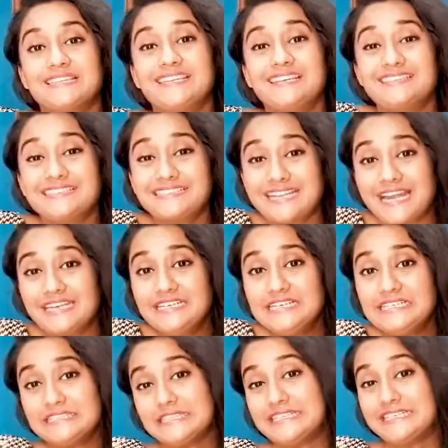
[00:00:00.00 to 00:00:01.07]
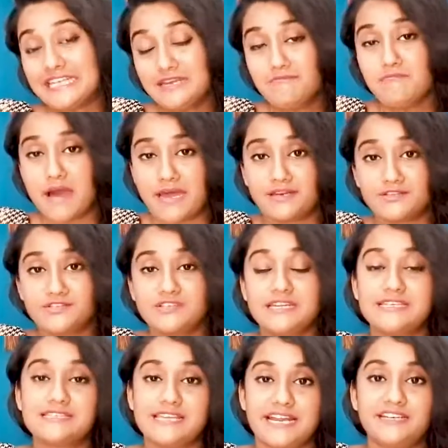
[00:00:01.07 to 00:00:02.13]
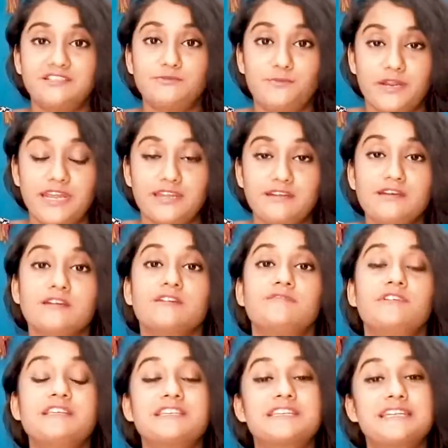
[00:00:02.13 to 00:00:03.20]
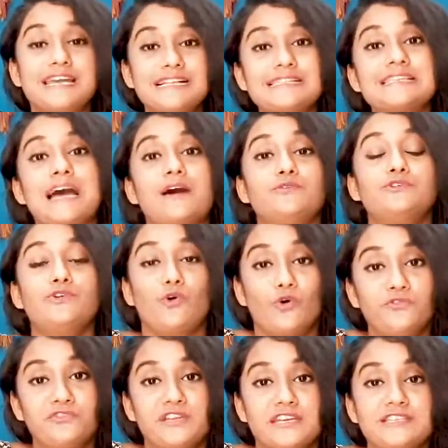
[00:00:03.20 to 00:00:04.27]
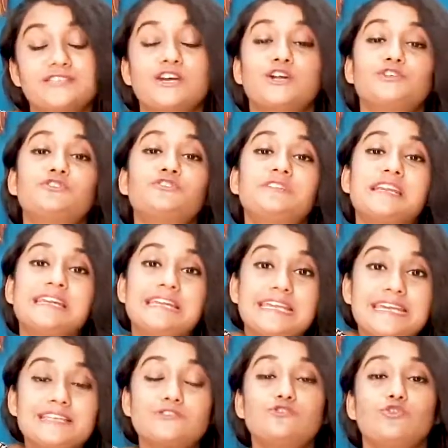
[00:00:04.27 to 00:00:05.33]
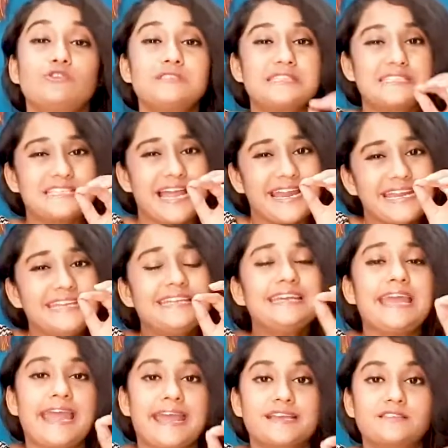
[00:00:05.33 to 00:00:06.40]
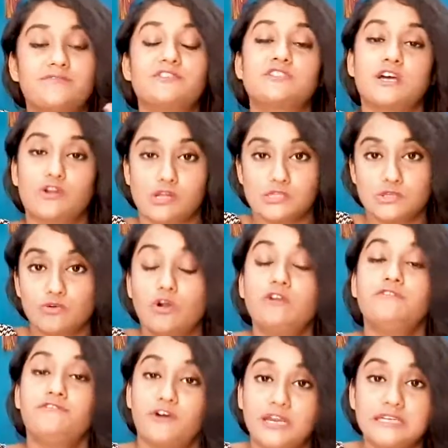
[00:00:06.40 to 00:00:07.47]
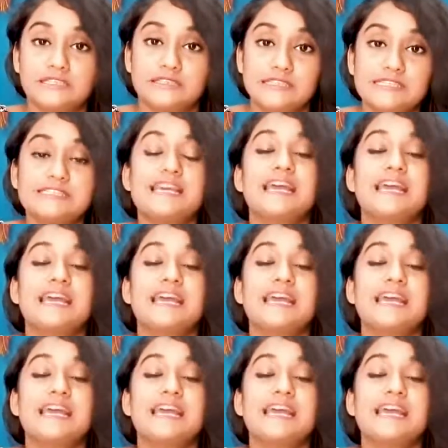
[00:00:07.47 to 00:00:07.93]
There is a tiny little team manager inside the brain which tells our ovaries to release those tiny eggs, which are also called follicles,